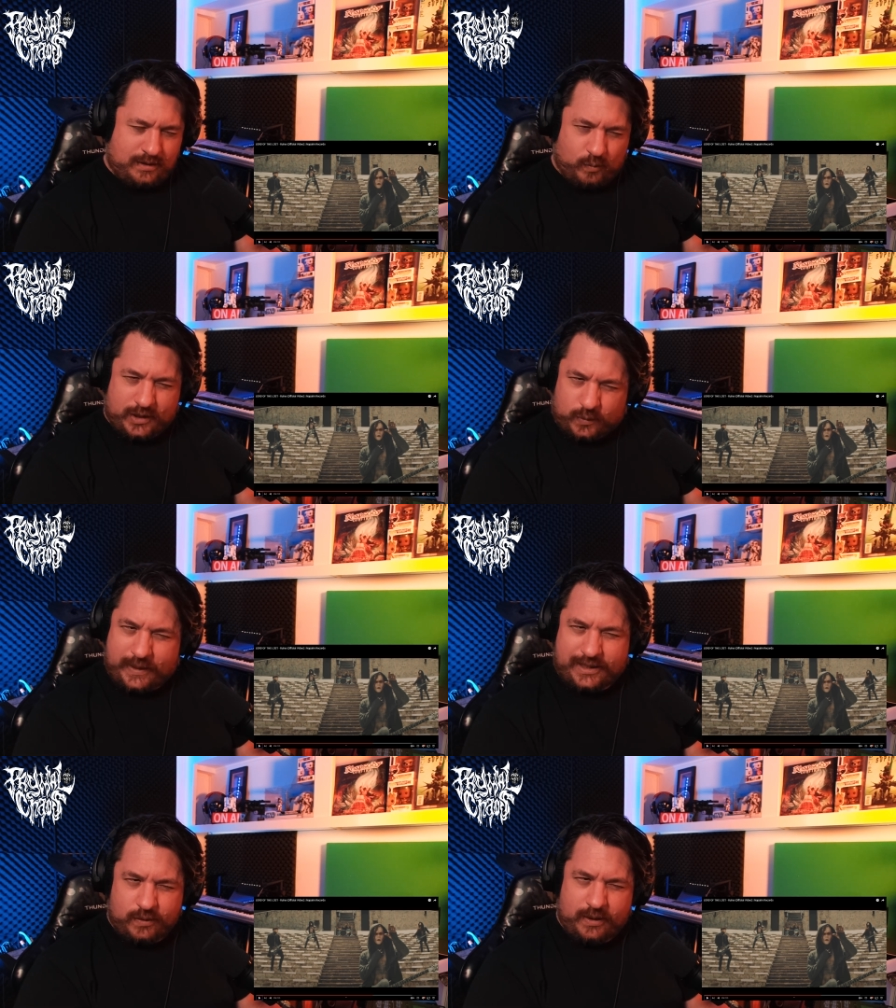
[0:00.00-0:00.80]
what
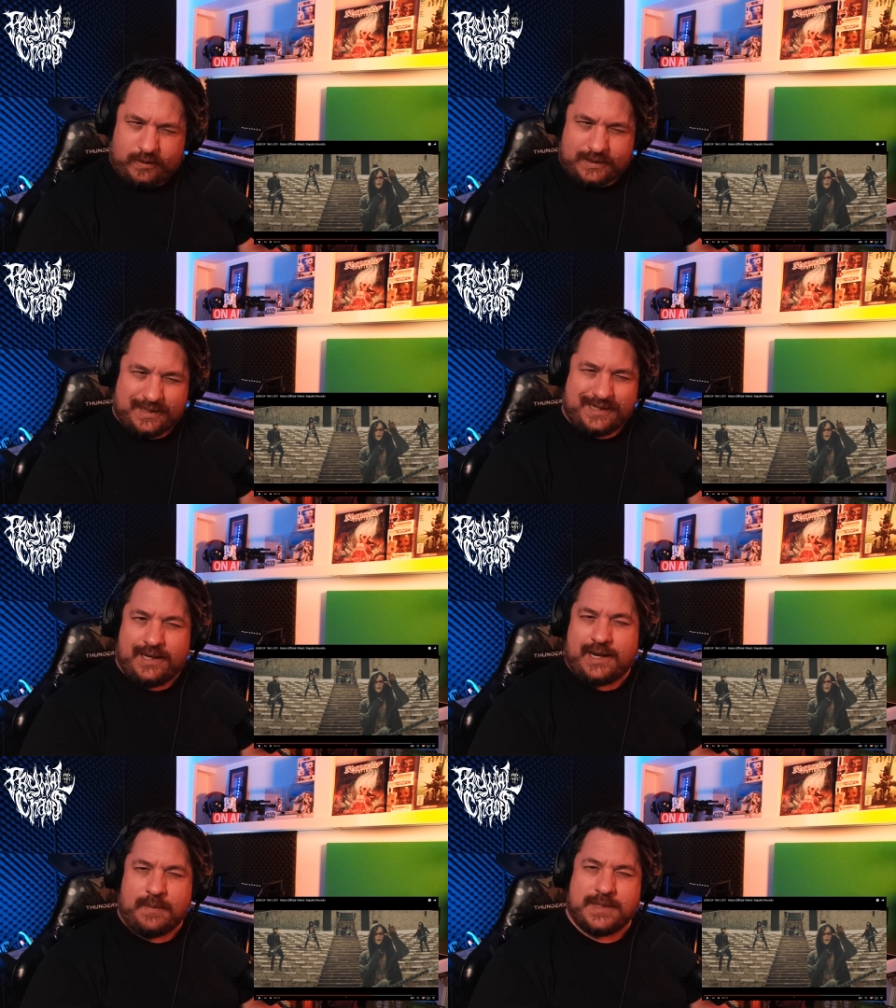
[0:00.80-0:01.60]
tweaks your ear is the
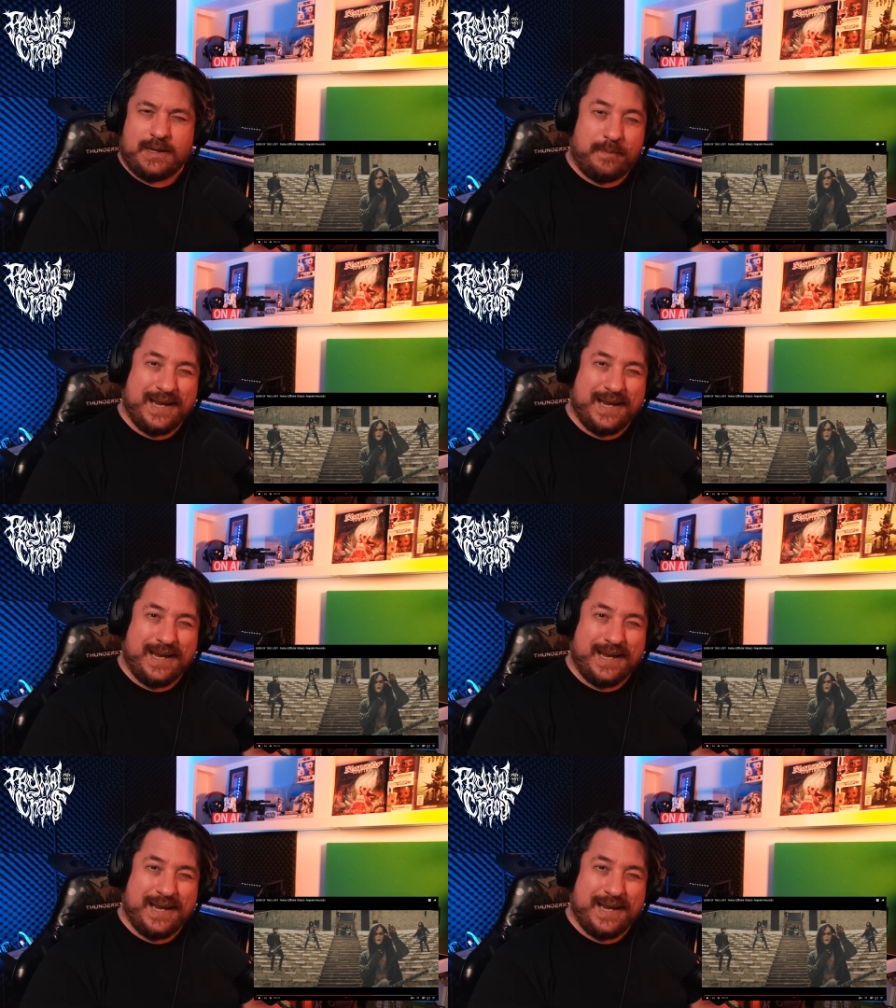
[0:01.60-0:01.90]
singer comes in a